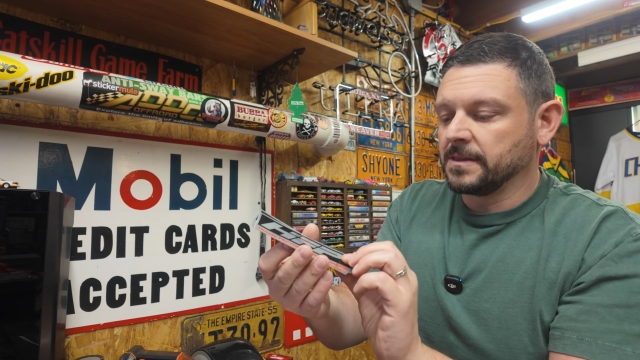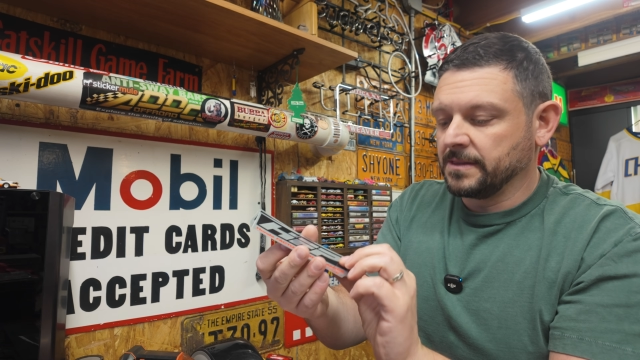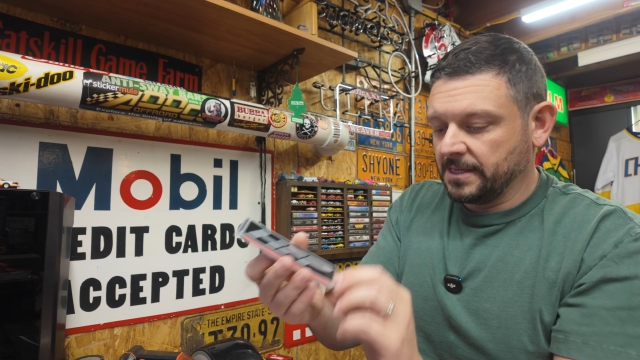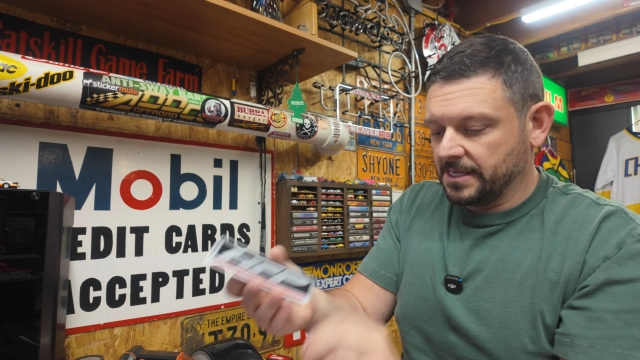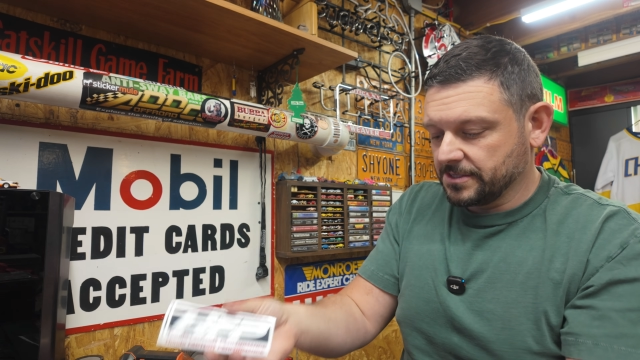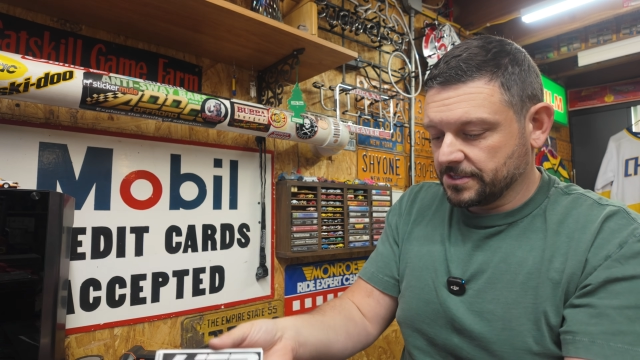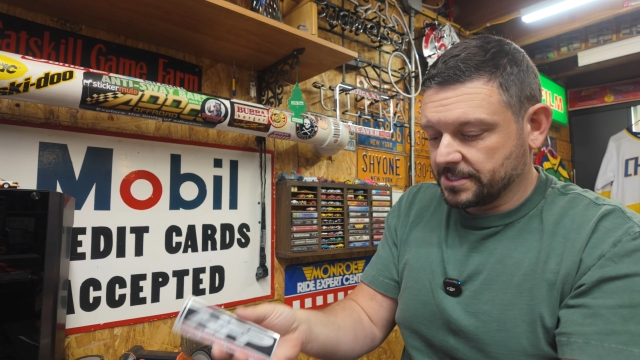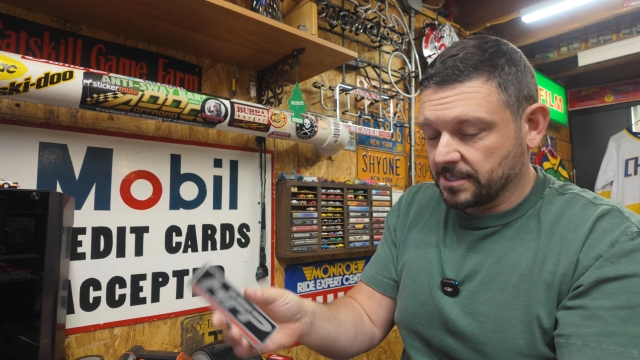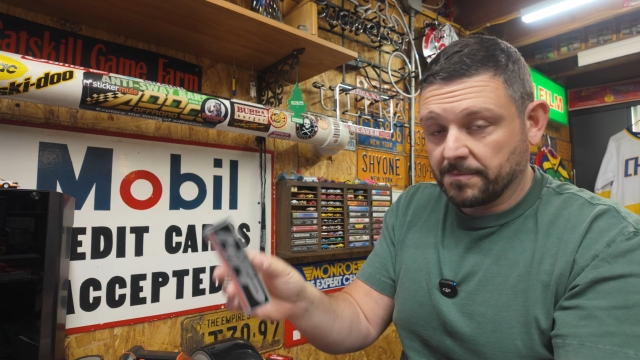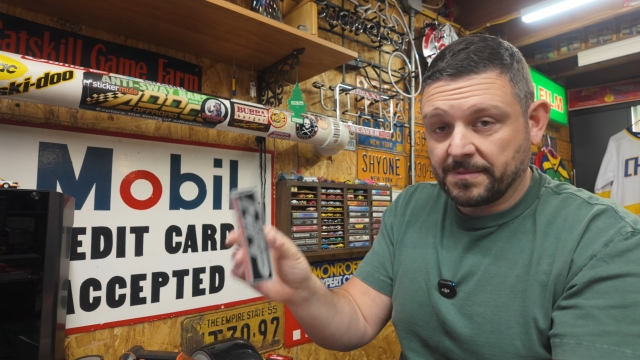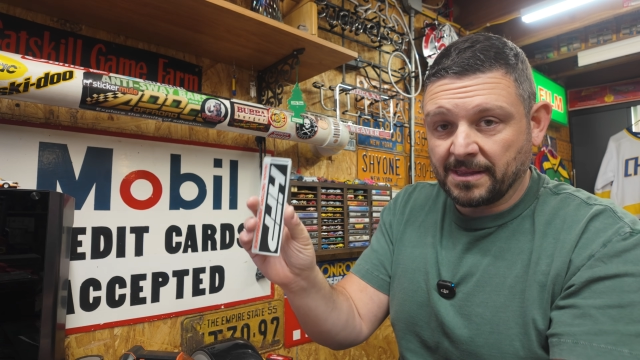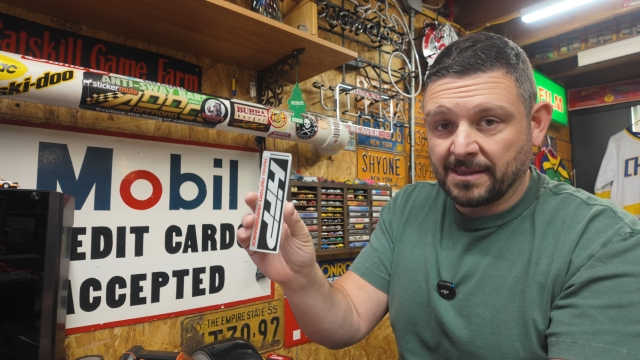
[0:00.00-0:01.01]
And these are
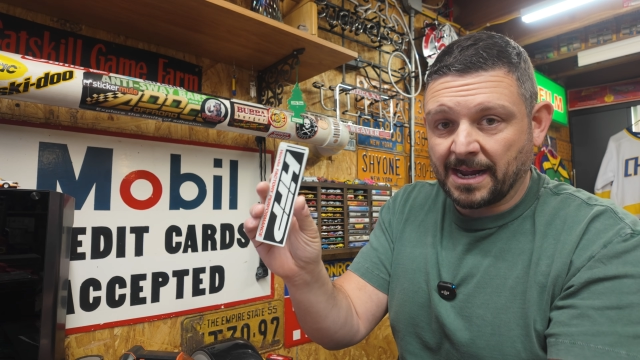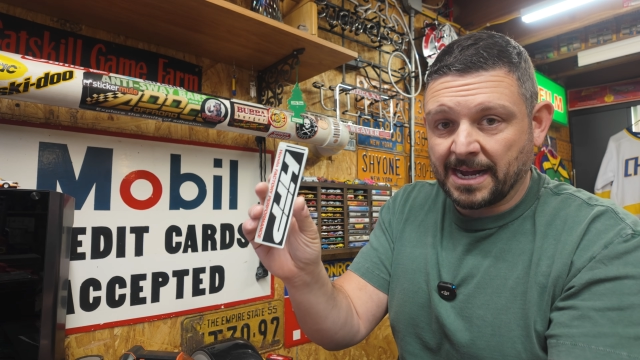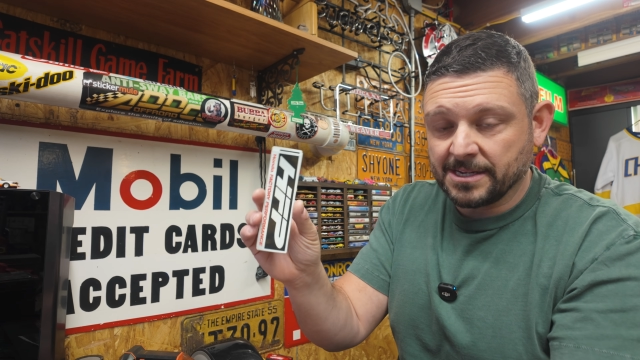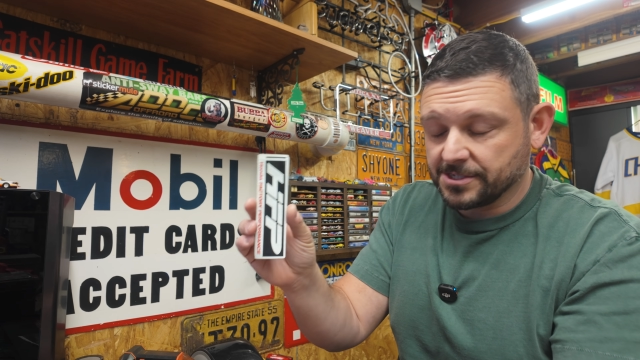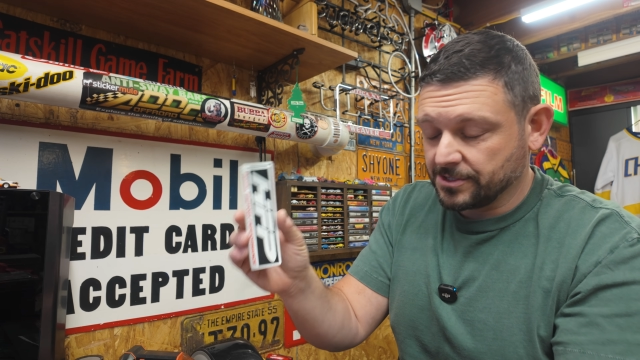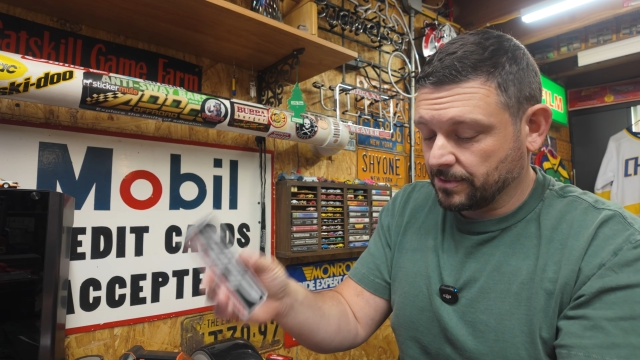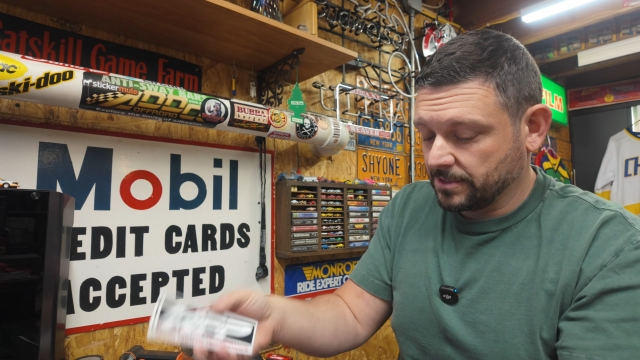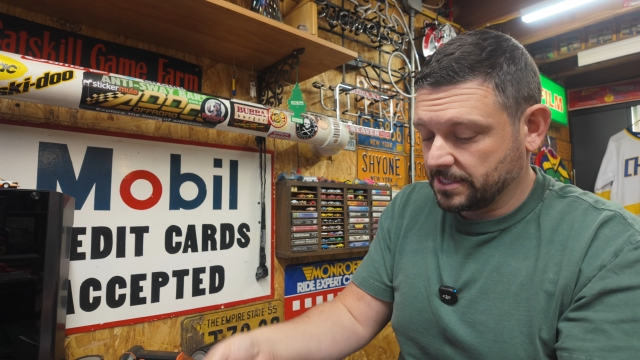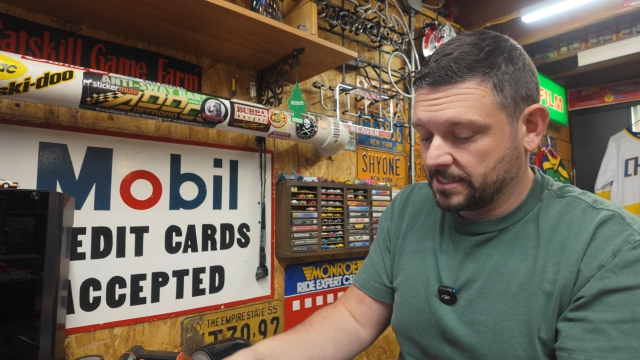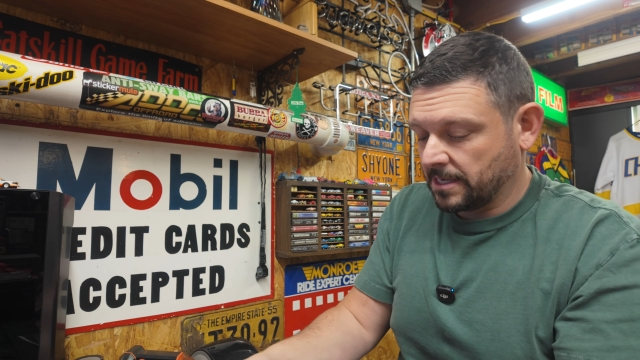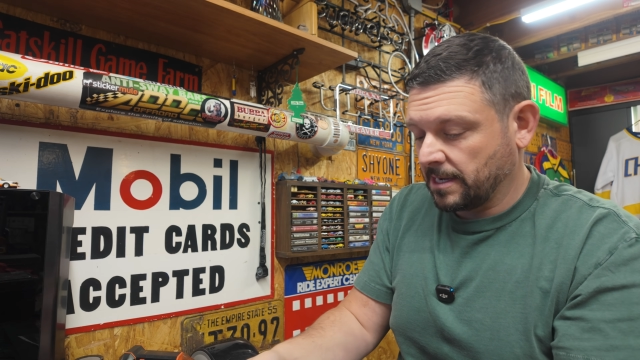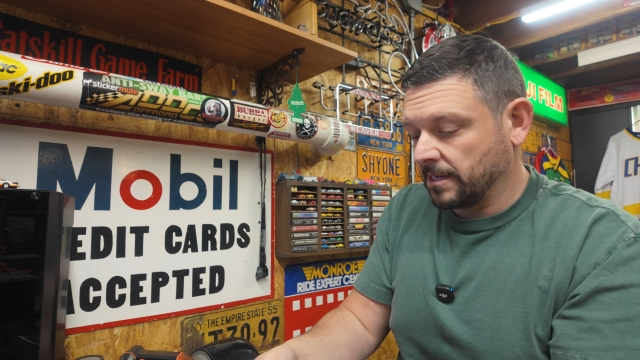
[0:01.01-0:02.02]
something that I
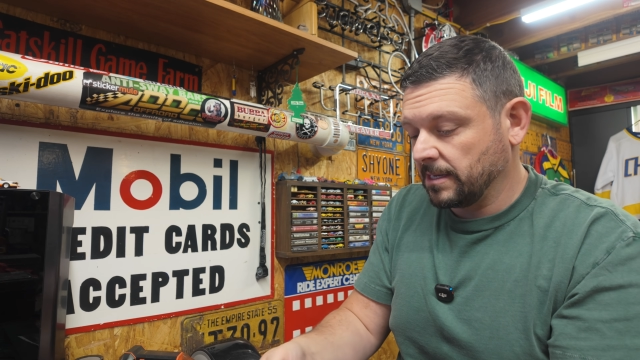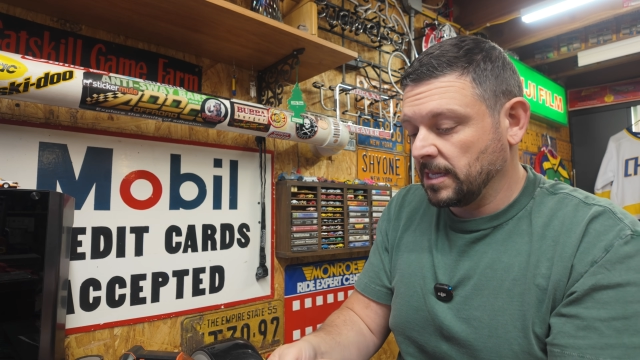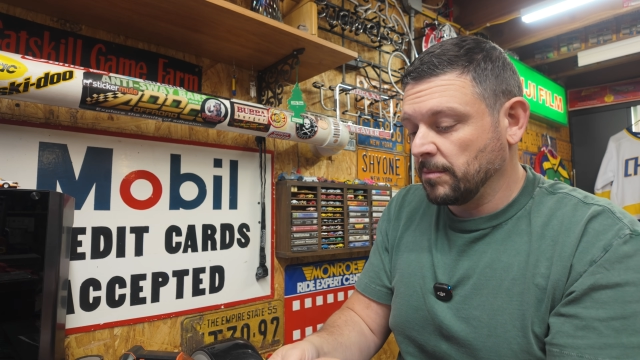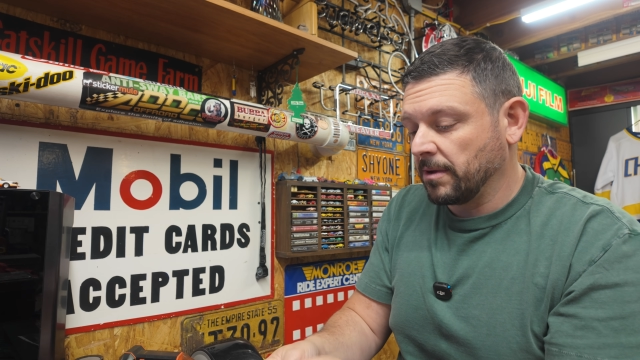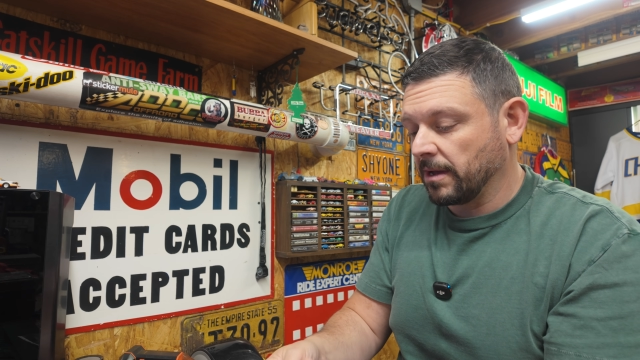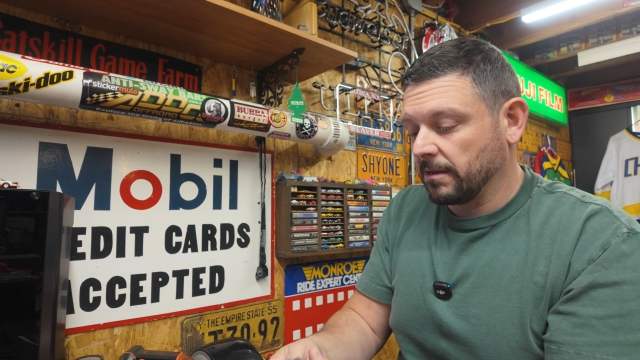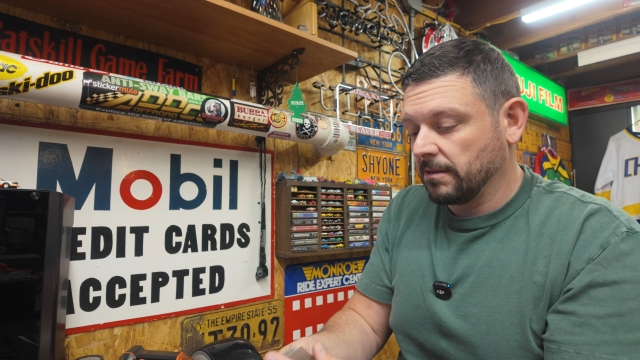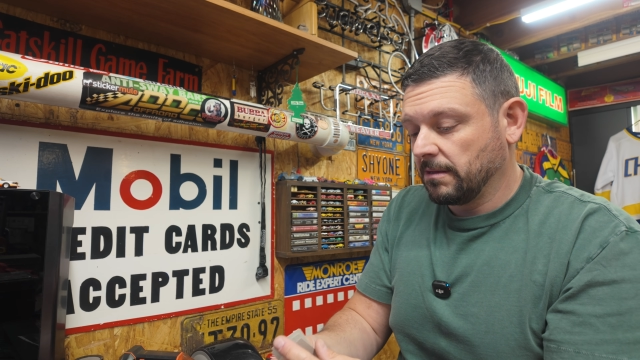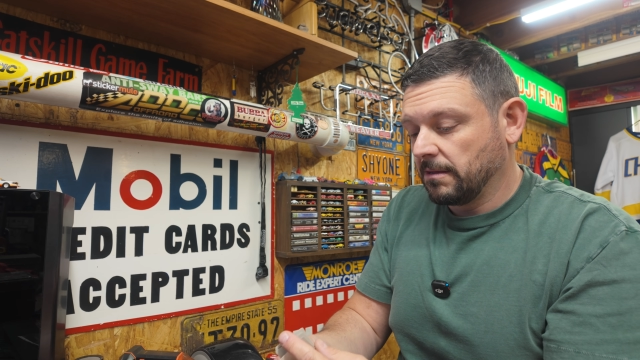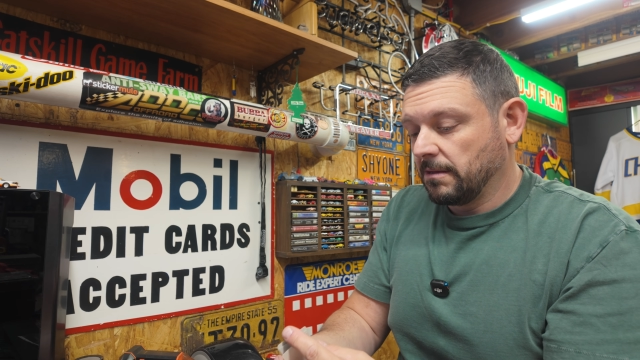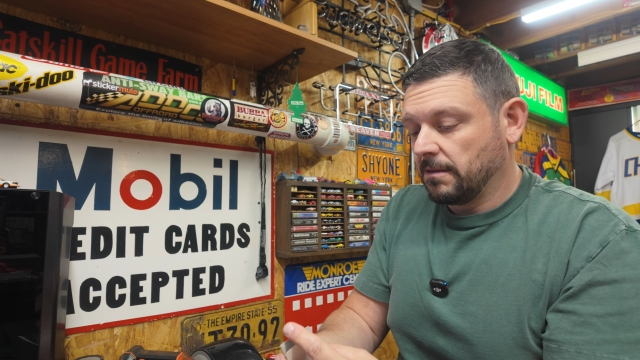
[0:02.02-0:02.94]
sourced on eBay